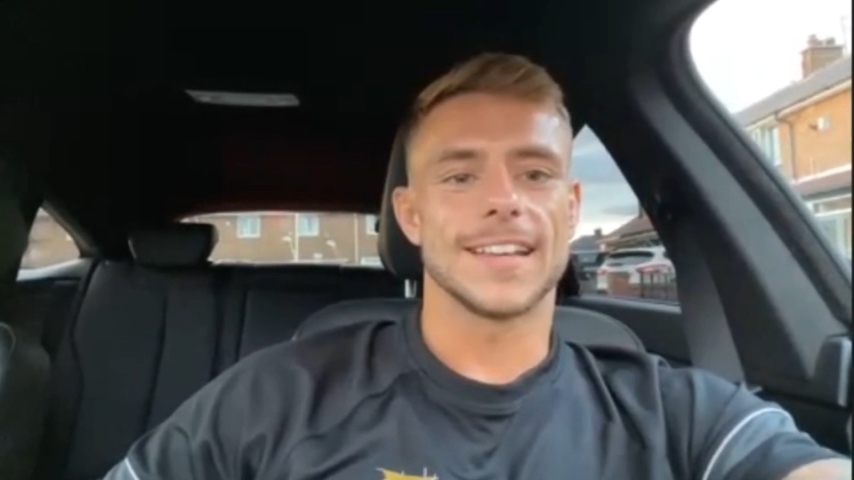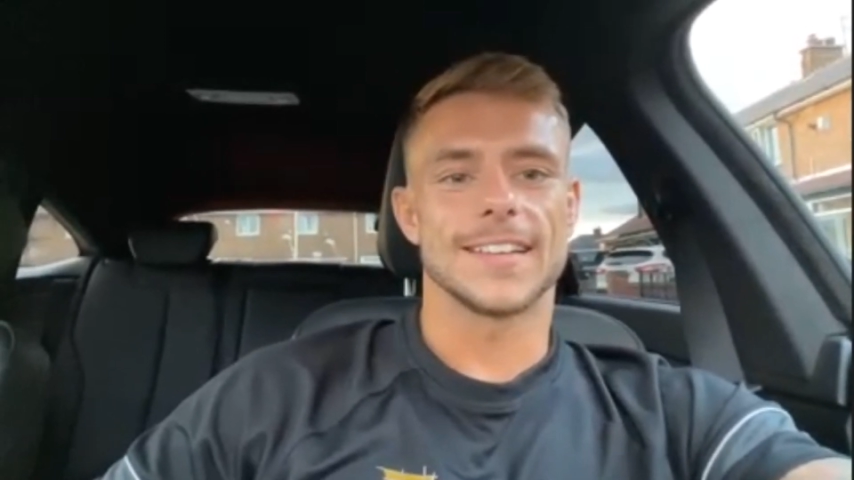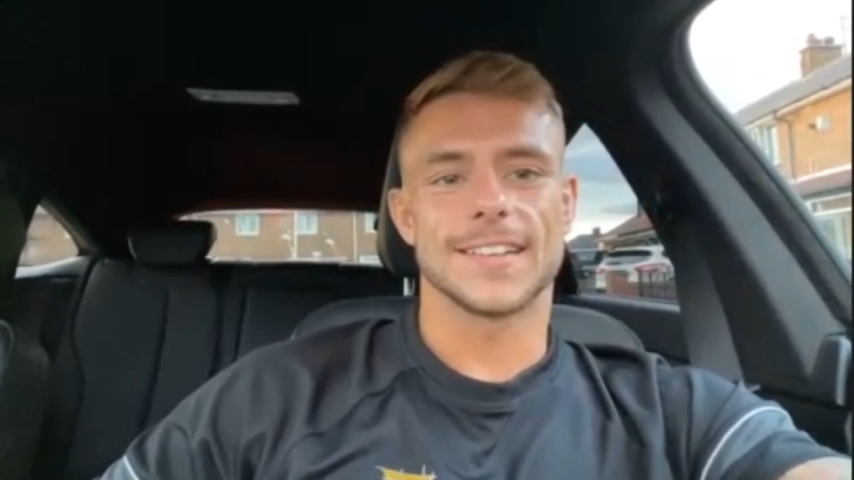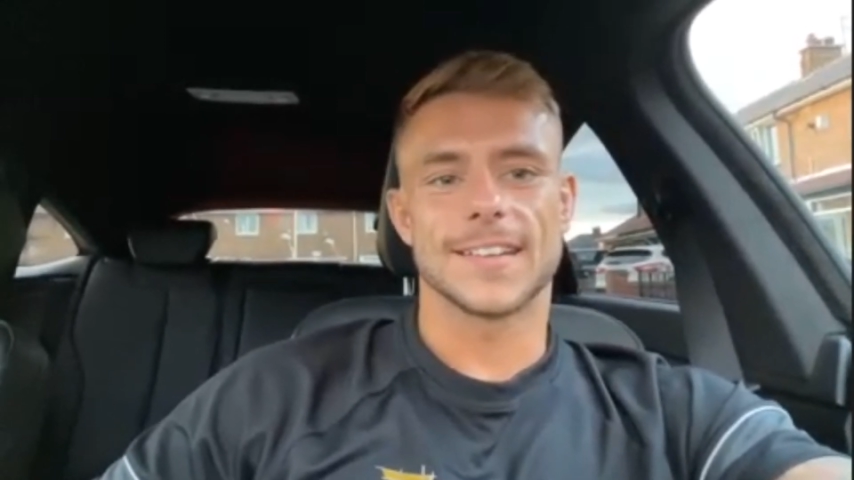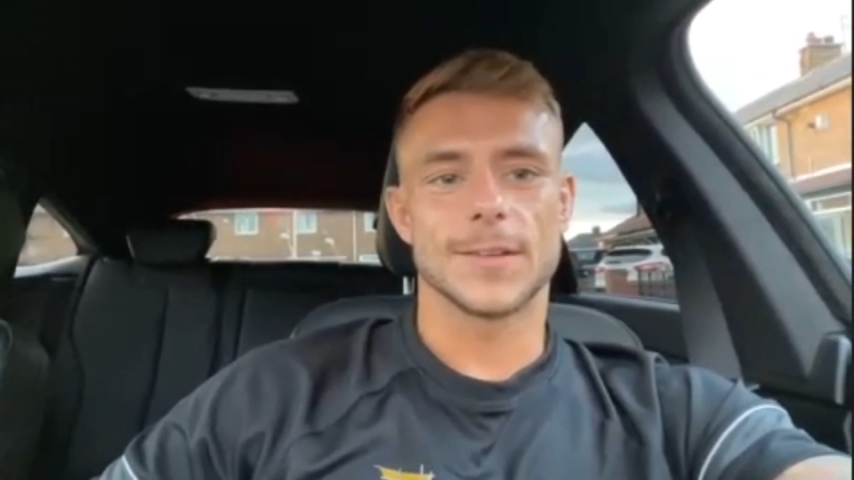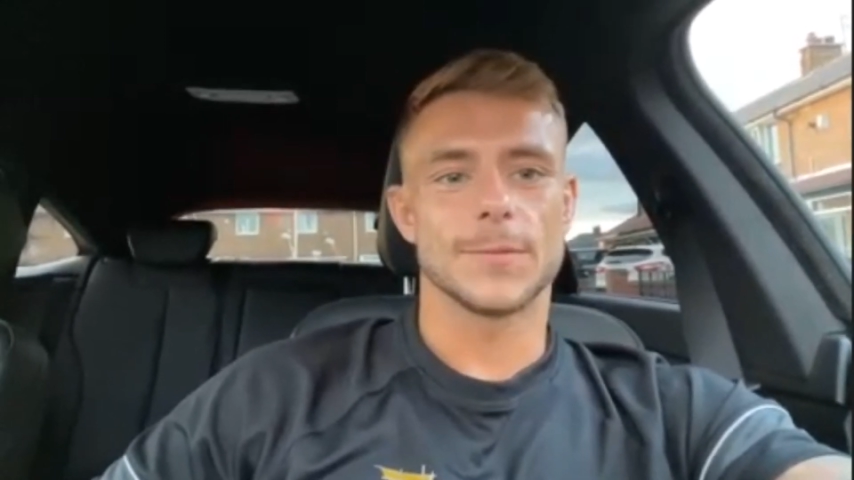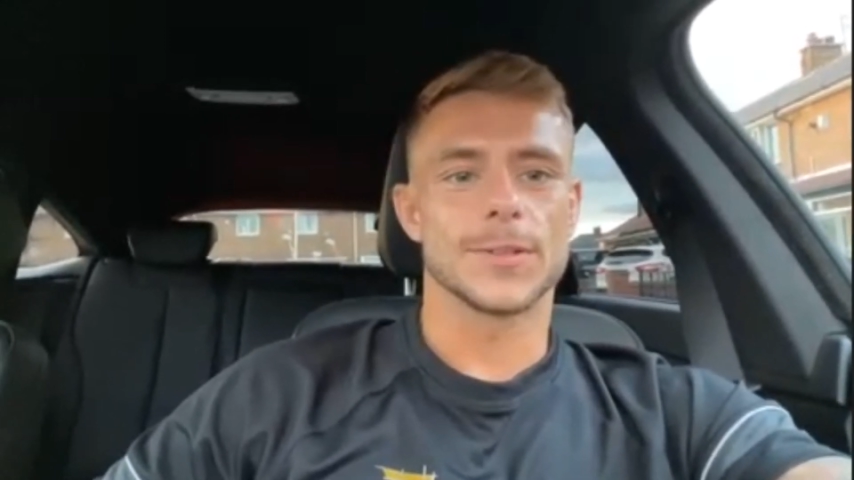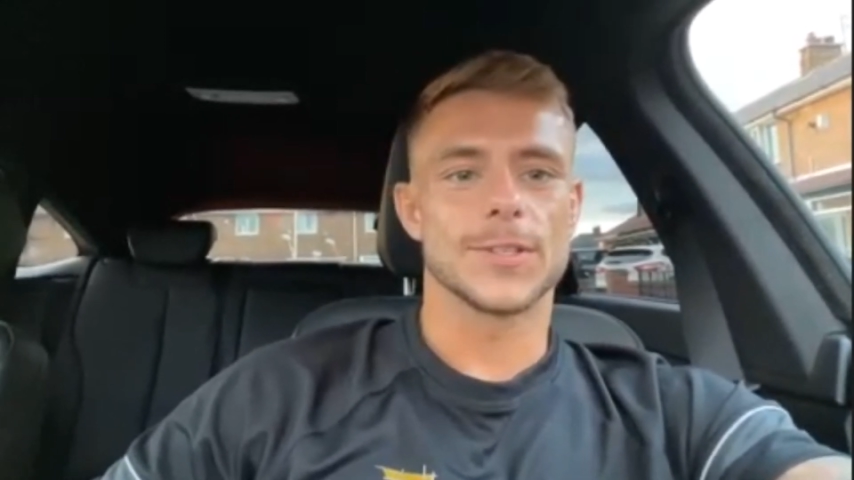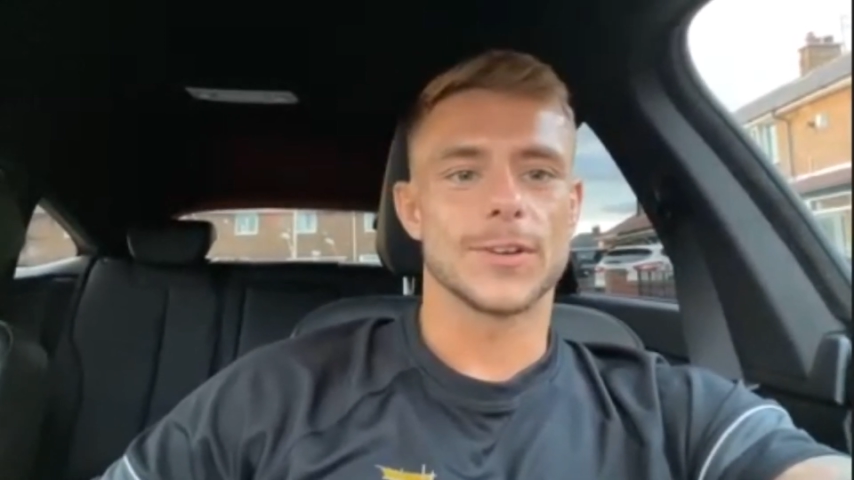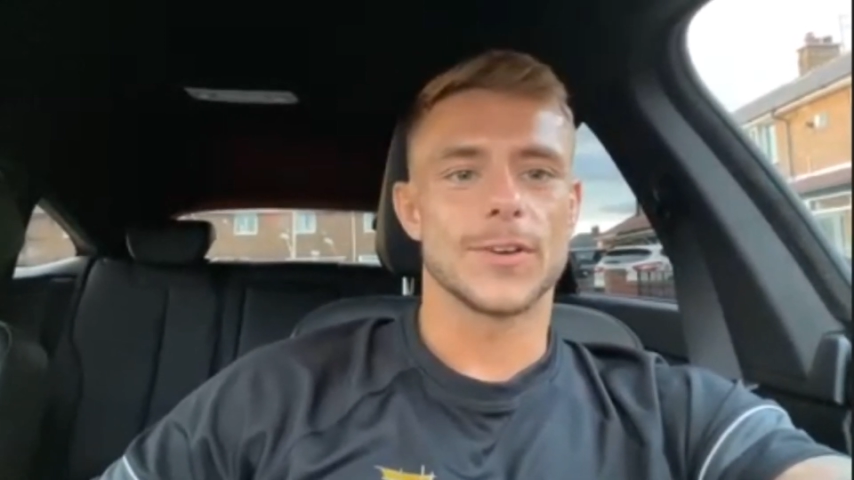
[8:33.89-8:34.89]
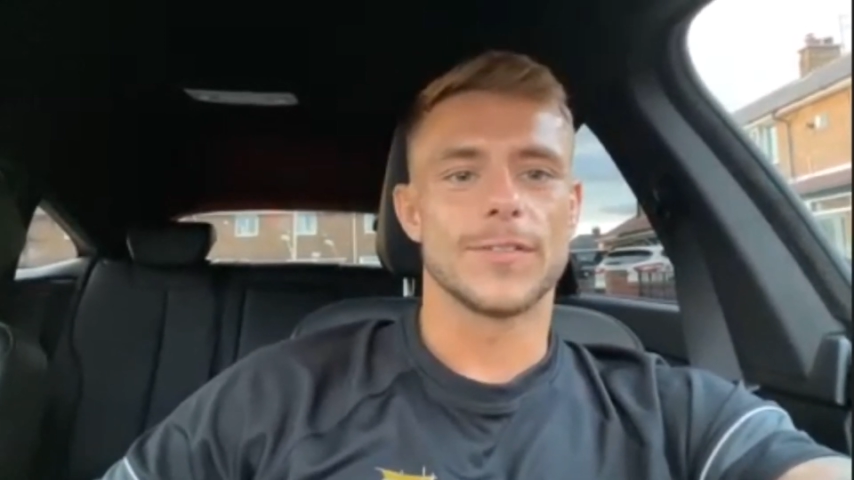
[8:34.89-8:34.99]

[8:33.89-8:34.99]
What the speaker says: And he wants to go